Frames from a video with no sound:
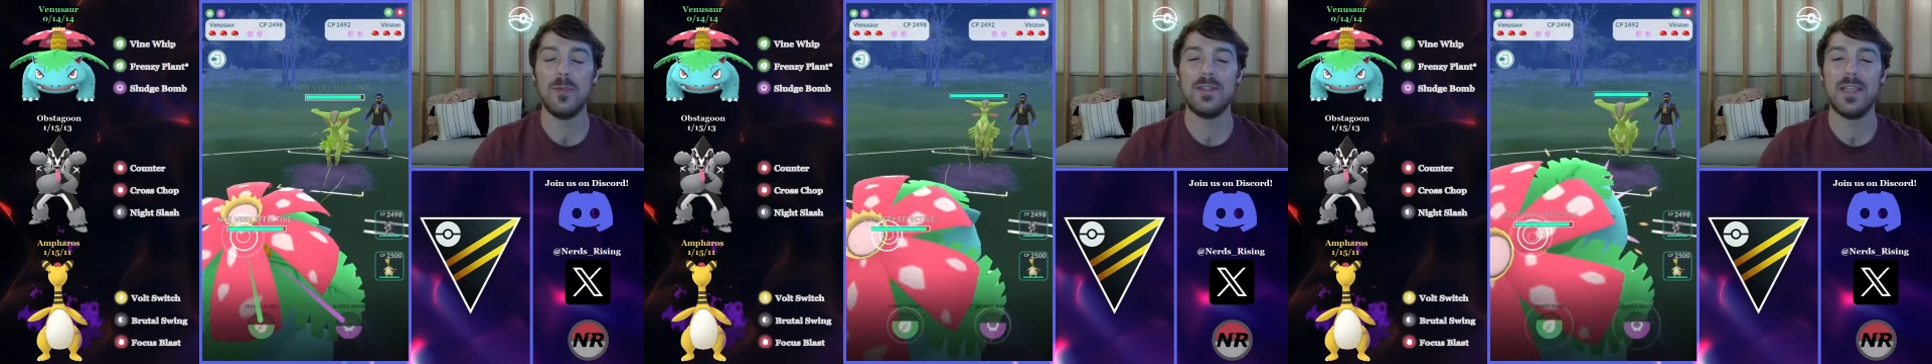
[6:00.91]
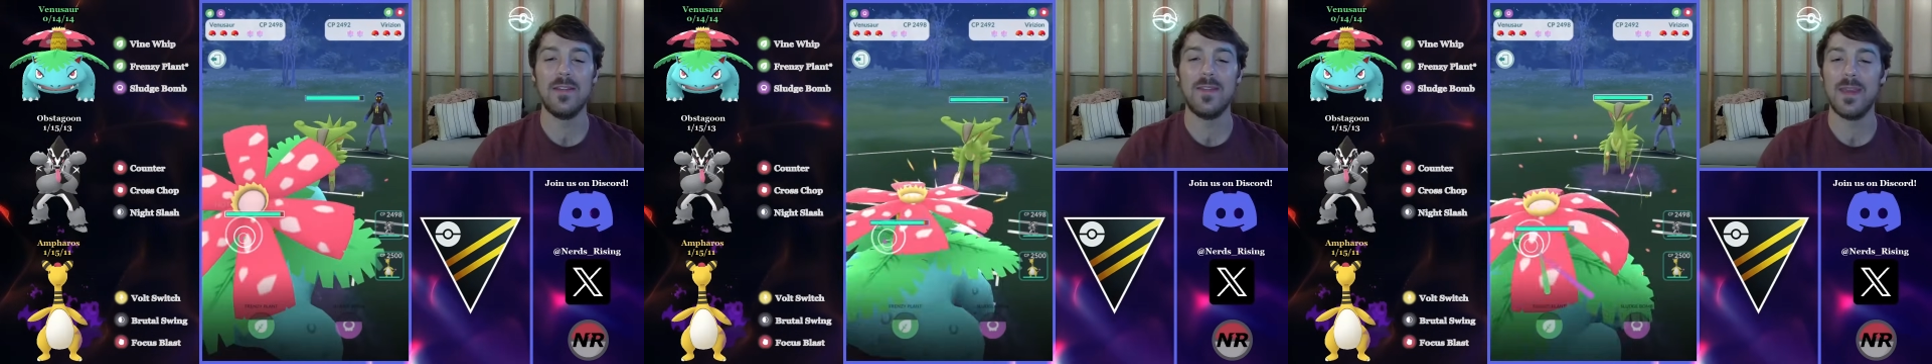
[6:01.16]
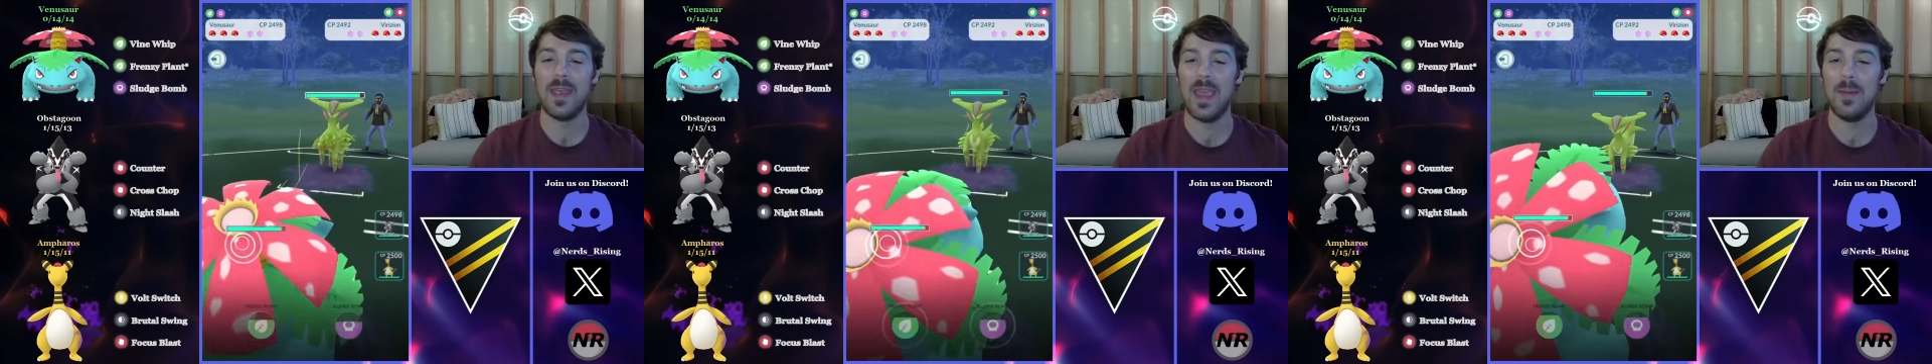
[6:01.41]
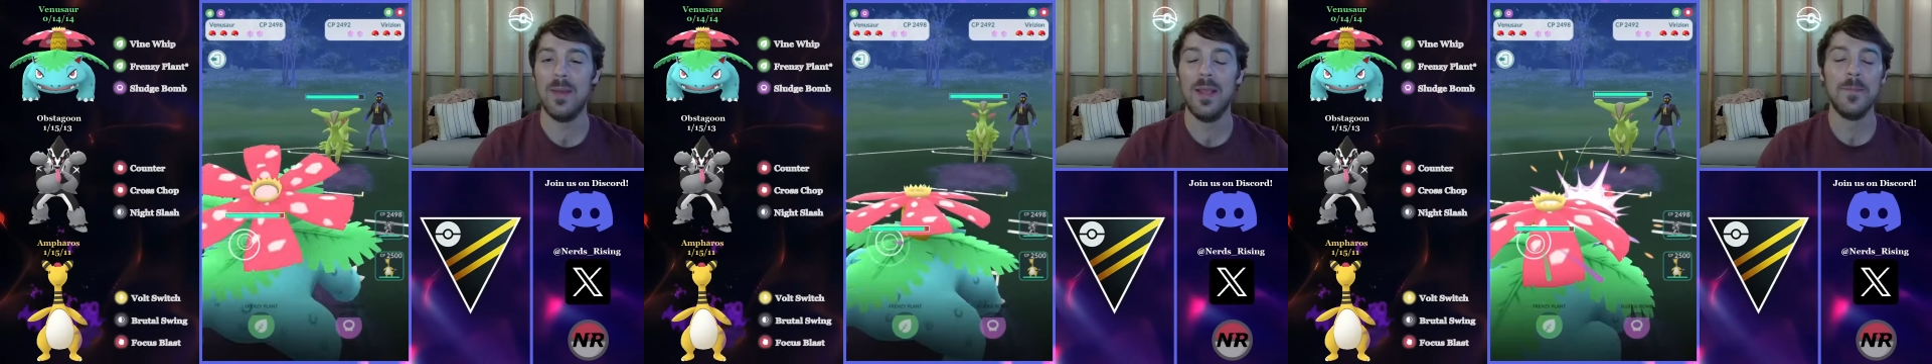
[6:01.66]
we take the
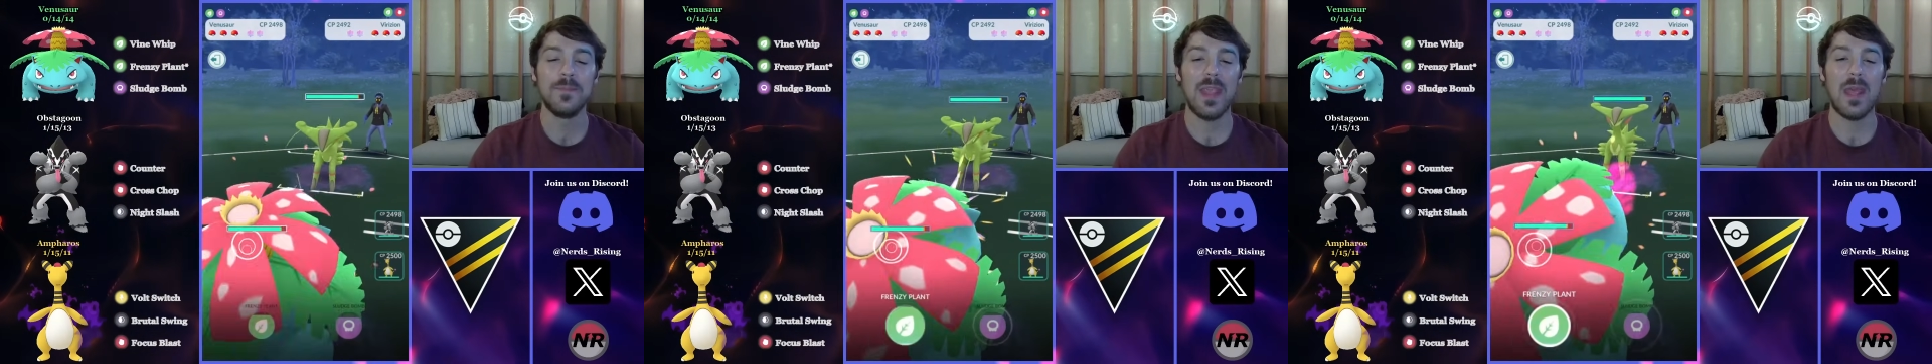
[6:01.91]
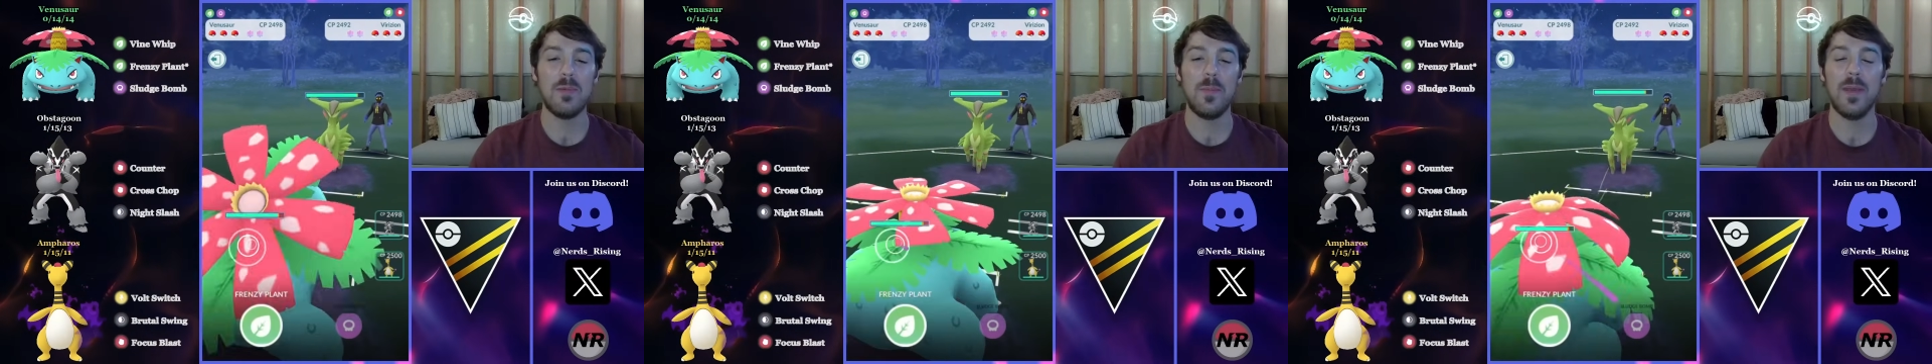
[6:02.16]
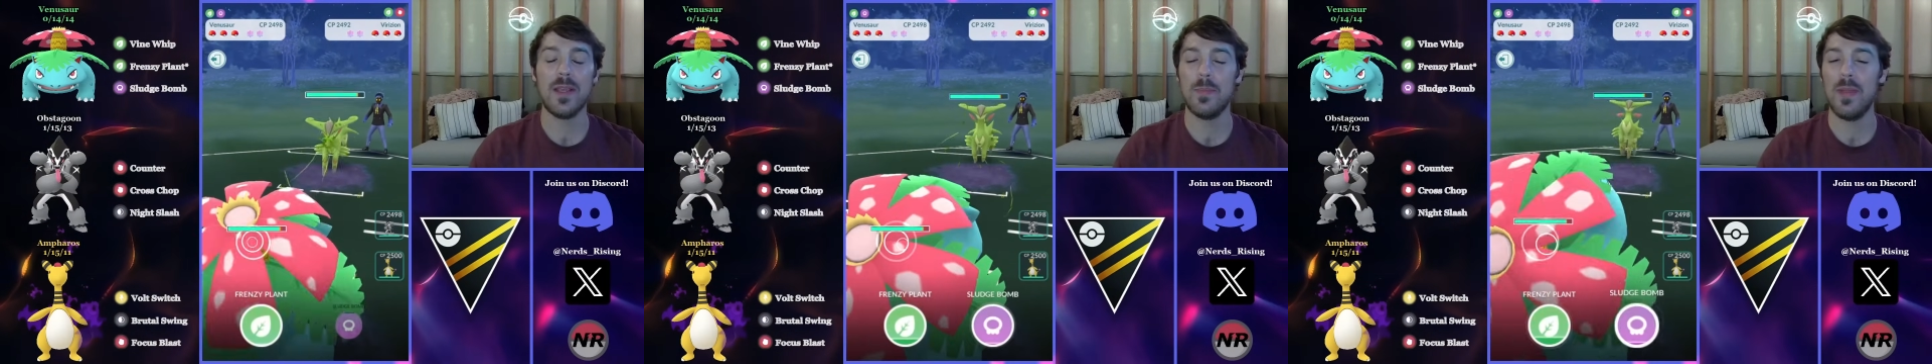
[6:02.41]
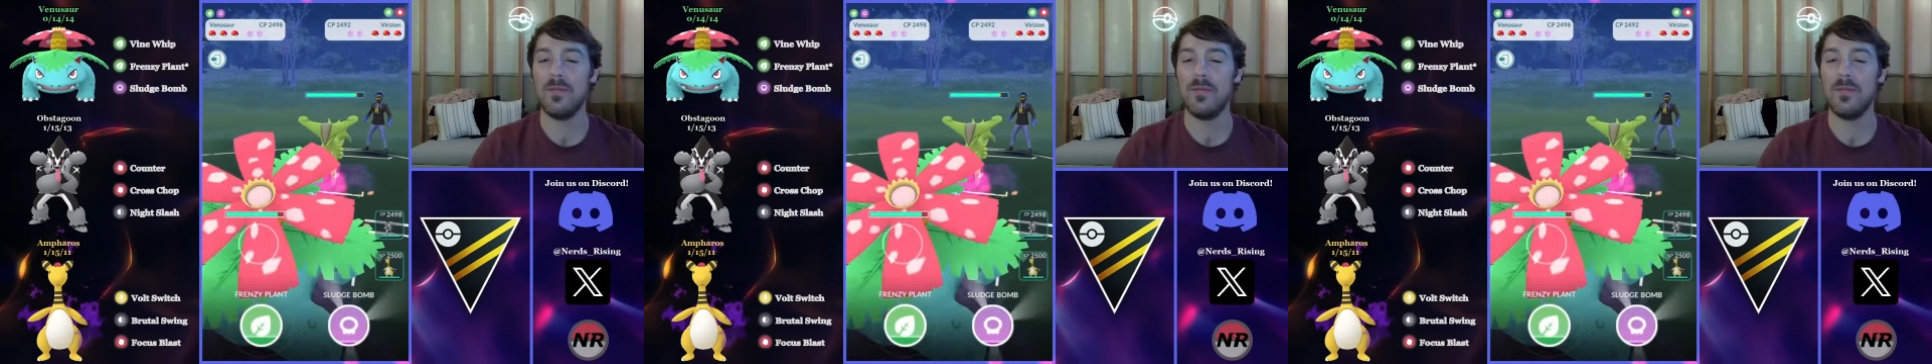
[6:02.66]
game and we pick up a